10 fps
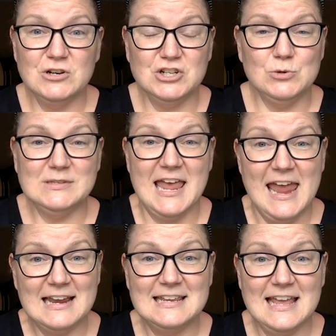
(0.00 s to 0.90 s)
where she was
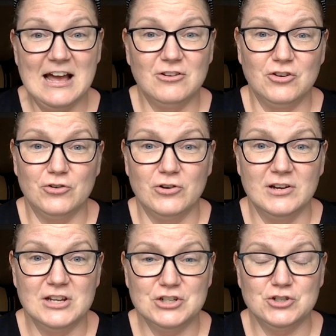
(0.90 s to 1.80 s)
handing out your
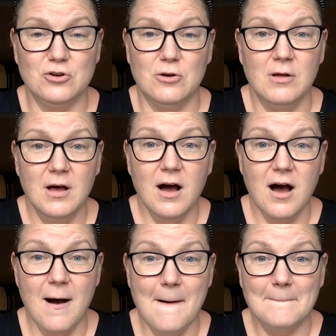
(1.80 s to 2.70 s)
initial
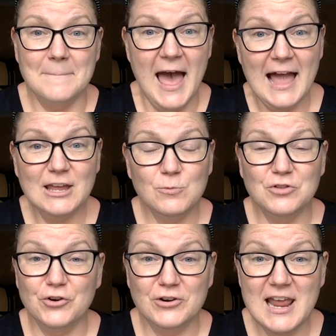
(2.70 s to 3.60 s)
um, packet
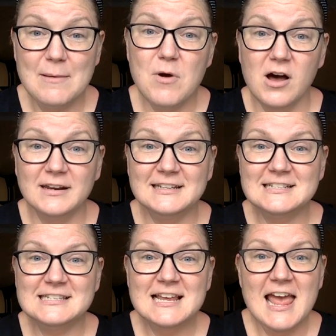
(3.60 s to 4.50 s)
with your name on
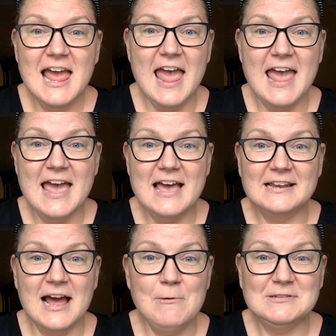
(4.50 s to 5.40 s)
it.
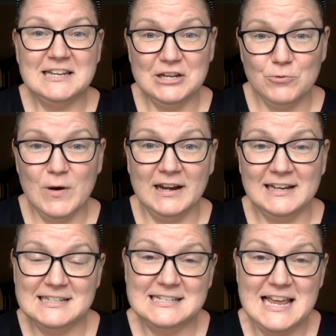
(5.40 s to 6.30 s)
And I was getting ready to